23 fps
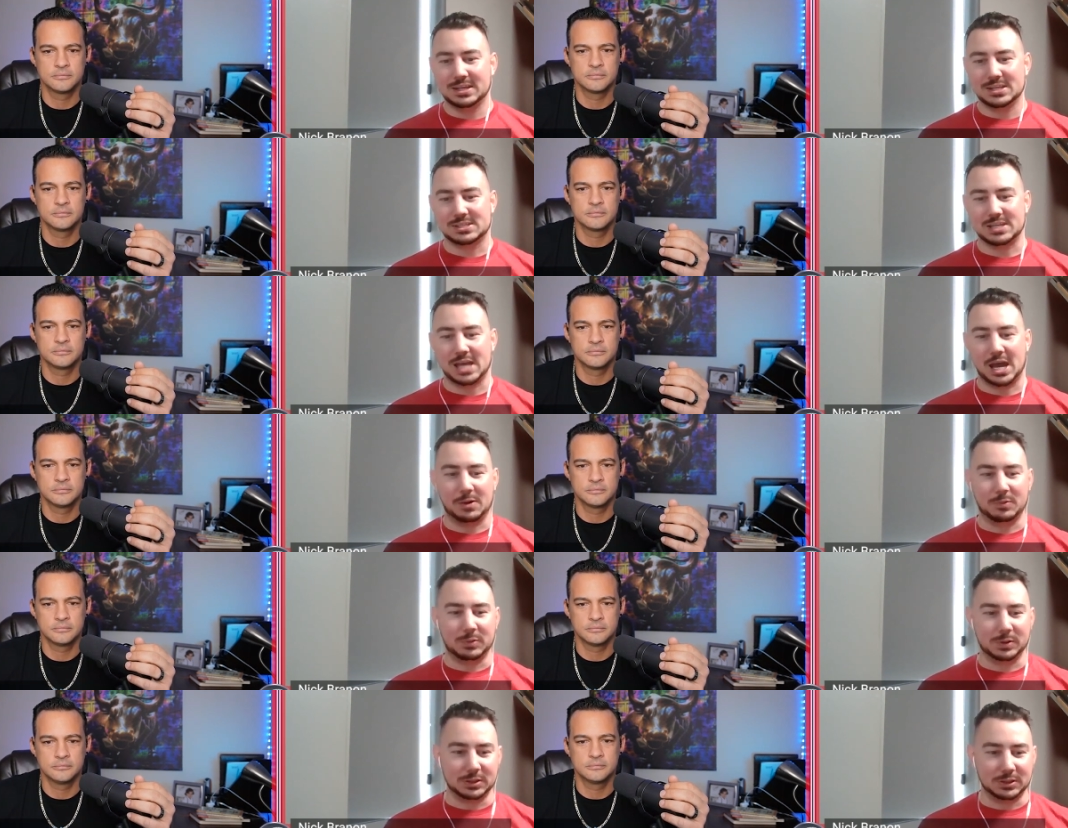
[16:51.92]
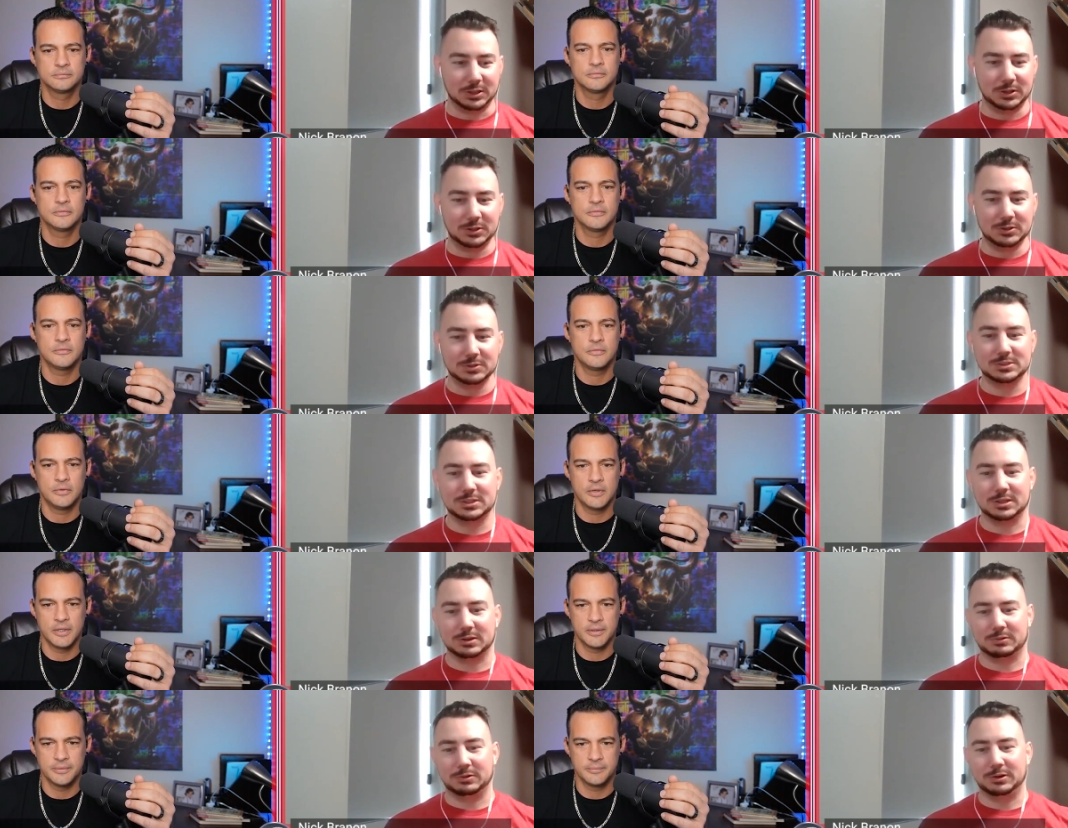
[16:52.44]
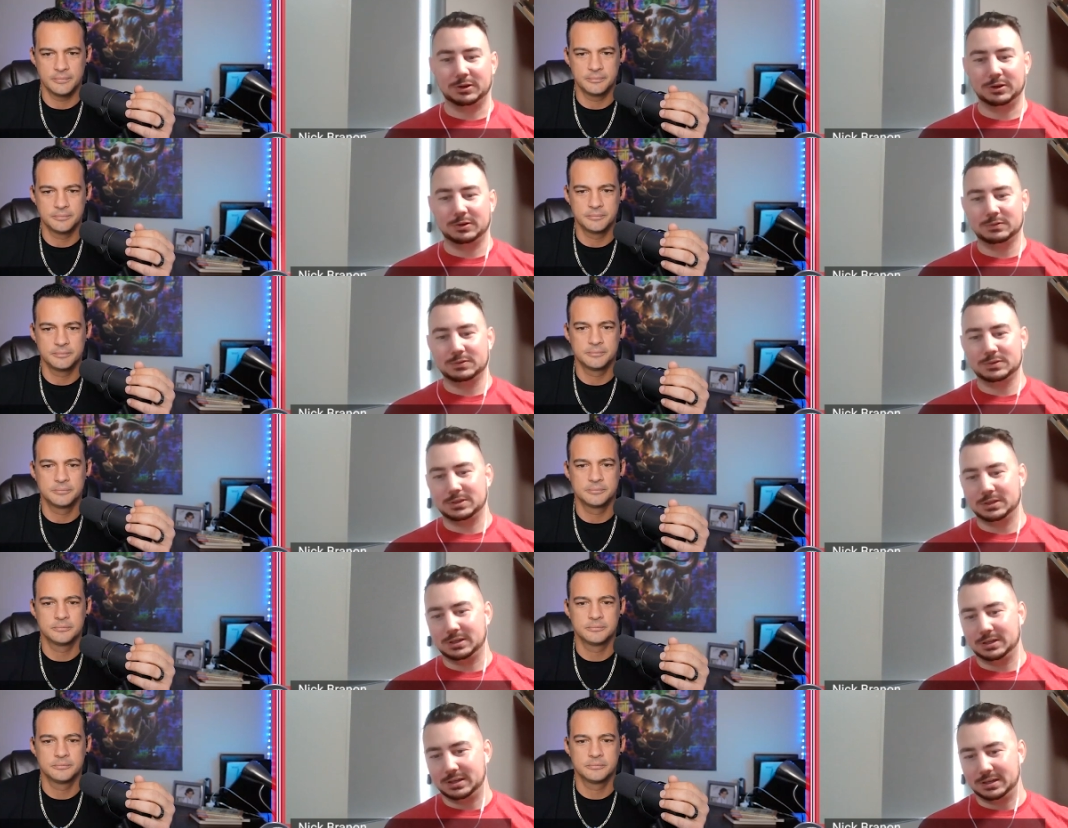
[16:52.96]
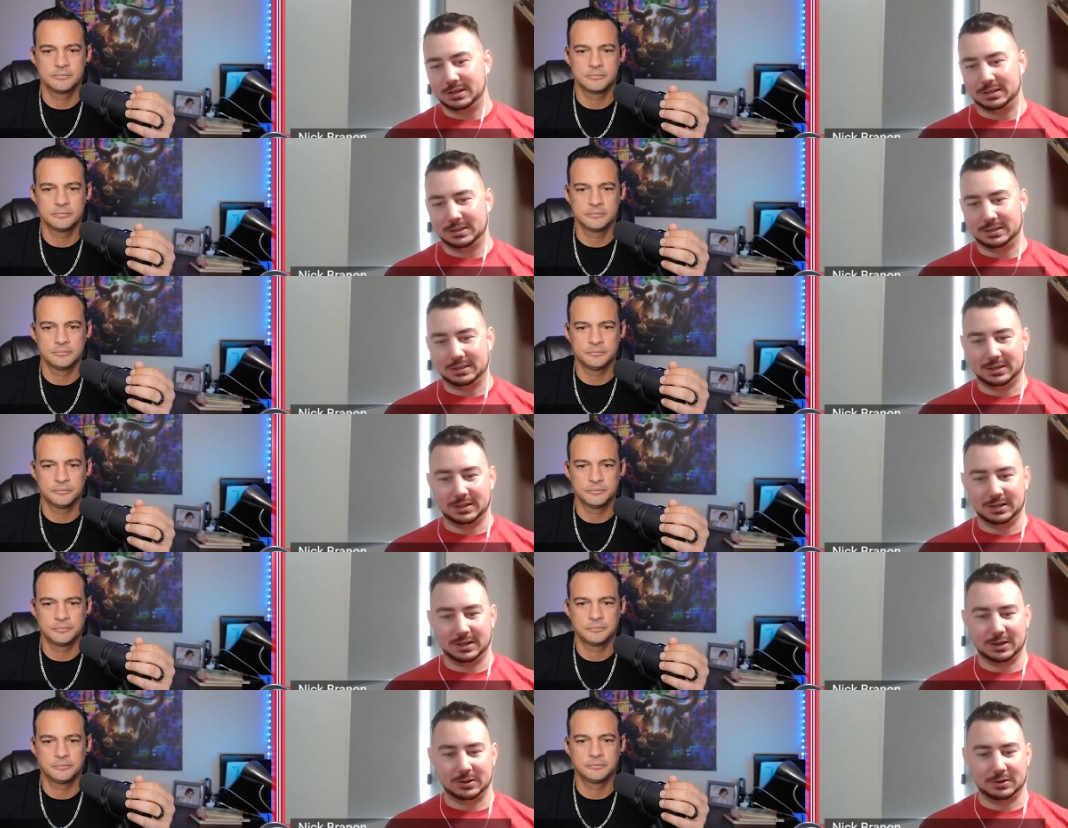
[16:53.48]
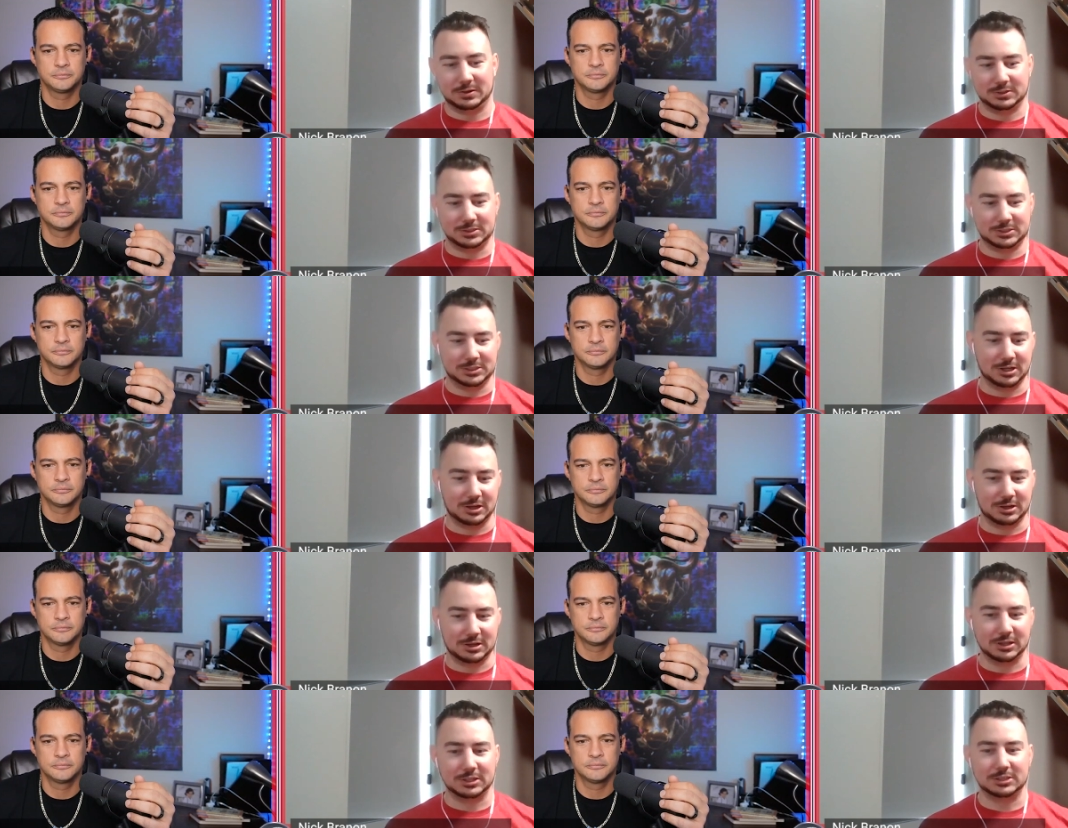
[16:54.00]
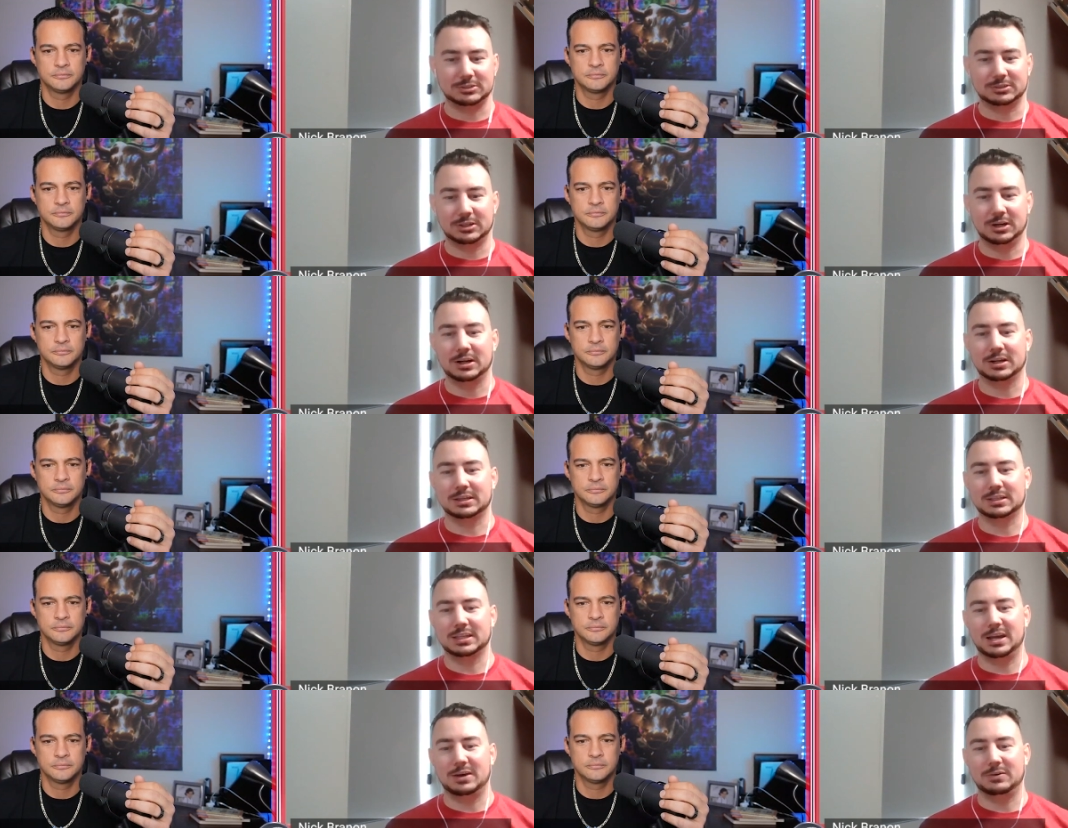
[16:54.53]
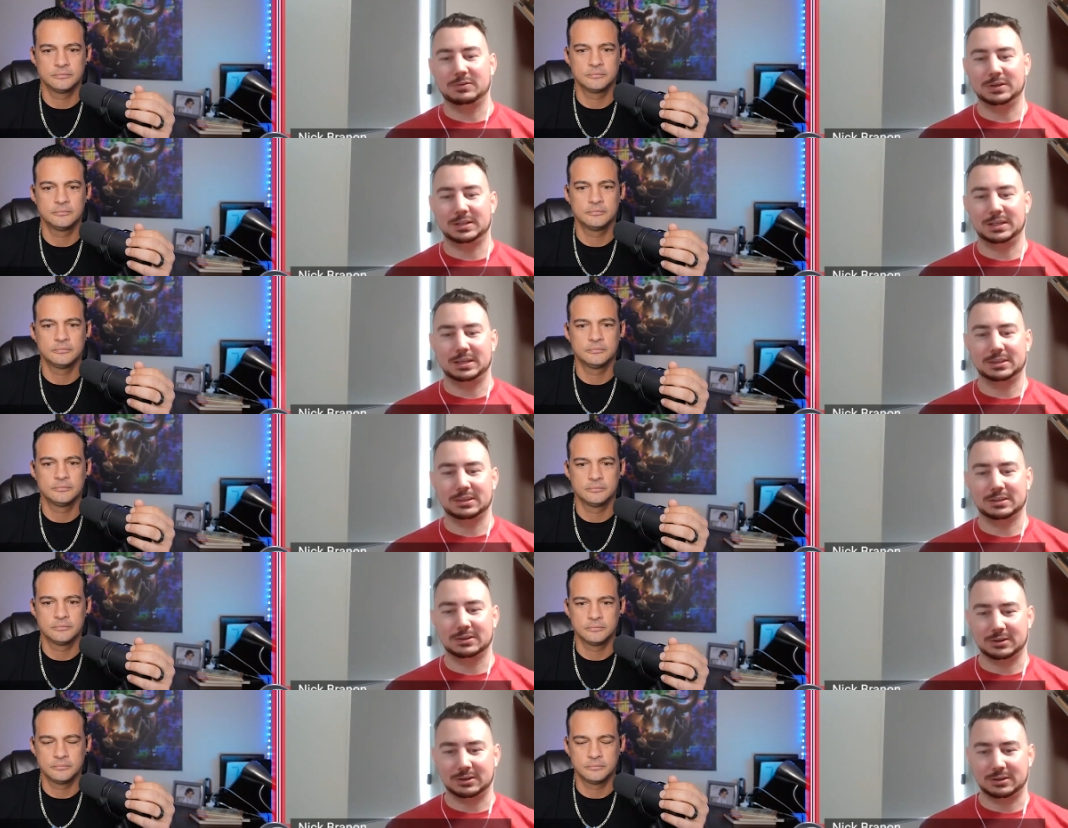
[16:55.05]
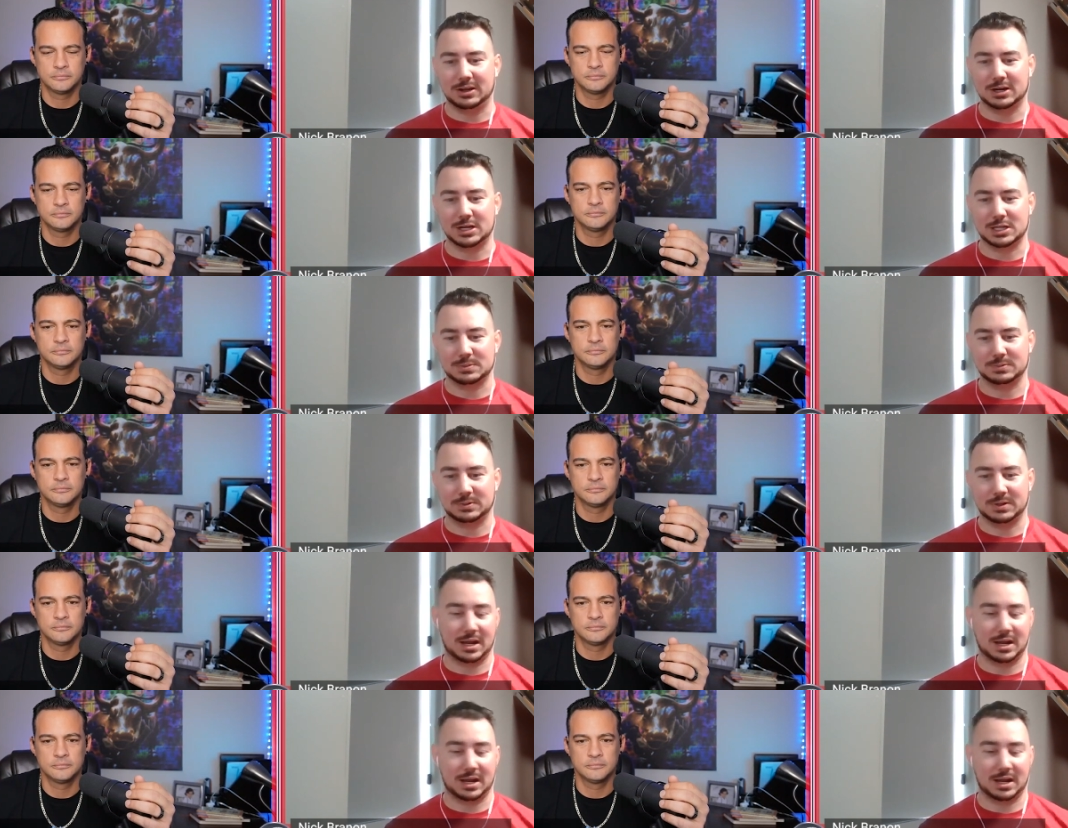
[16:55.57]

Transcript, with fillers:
Speaker 1: So I would lose right. the roof to you know chucking a truck that would eat their deductible,